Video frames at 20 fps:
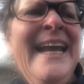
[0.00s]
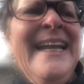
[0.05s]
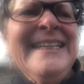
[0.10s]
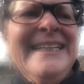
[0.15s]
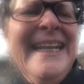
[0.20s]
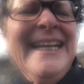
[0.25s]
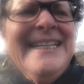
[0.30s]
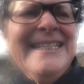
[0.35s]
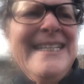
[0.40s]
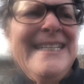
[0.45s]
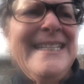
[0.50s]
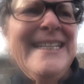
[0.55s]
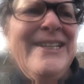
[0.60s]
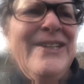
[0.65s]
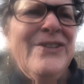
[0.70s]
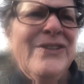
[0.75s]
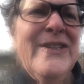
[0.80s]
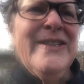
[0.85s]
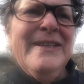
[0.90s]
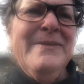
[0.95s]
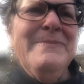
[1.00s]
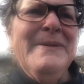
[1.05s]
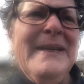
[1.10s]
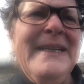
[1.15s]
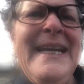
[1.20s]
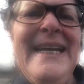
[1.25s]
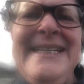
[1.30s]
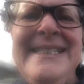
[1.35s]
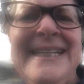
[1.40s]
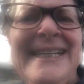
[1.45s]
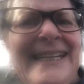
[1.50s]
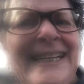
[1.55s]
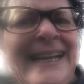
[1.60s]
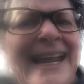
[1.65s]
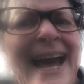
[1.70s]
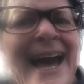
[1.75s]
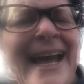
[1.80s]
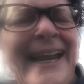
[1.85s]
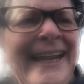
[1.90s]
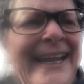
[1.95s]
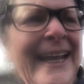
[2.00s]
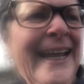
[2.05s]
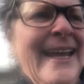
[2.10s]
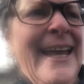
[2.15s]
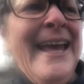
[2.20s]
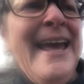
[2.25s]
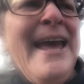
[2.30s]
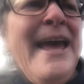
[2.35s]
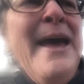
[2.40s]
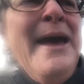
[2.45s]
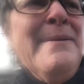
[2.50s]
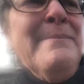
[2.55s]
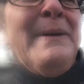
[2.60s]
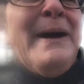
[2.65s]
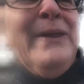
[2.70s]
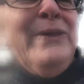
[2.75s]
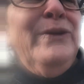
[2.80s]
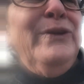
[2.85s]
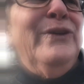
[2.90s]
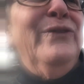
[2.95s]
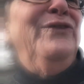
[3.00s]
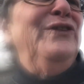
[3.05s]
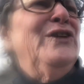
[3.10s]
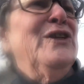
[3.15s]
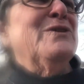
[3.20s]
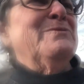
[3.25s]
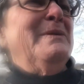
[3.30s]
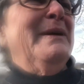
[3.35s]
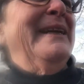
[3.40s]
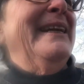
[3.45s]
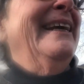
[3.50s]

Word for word: Daisy's interested, but Daisy cannot bother the fisherman.